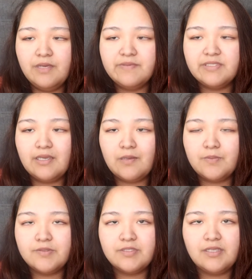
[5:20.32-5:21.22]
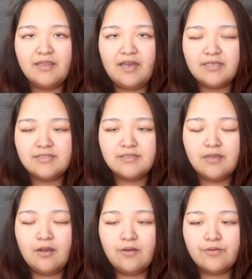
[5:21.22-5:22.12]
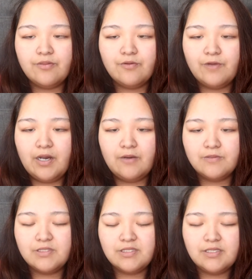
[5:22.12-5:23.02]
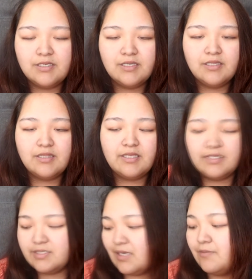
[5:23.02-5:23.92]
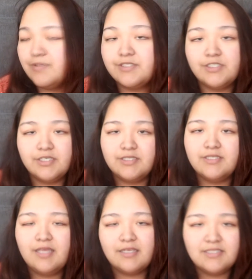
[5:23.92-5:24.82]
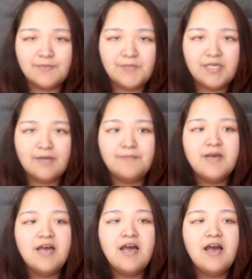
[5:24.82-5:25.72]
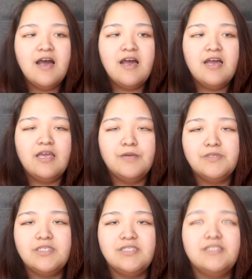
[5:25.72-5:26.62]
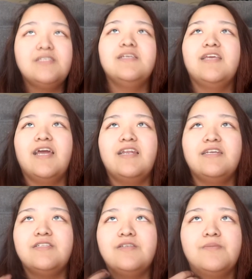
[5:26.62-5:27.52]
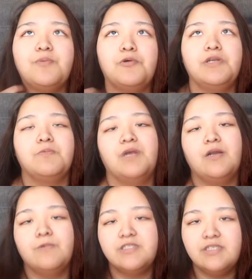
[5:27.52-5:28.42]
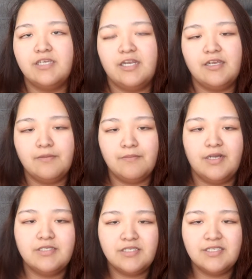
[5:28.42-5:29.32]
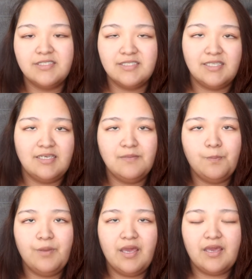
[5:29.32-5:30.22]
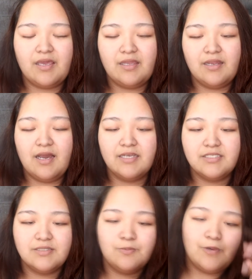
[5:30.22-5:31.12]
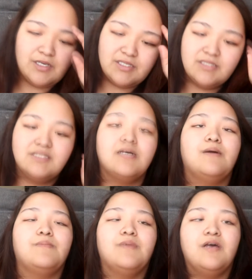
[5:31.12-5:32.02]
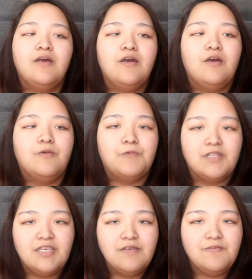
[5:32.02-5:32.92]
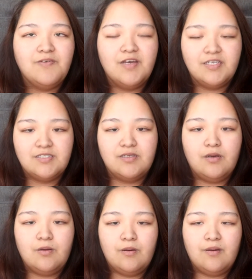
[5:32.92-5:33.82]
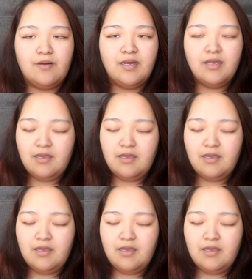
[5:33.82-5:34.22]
was able to last all throughout the day with just that sippy cup, it was just getting to the point where I wasn't getting much sleep and I just wanted some relief. So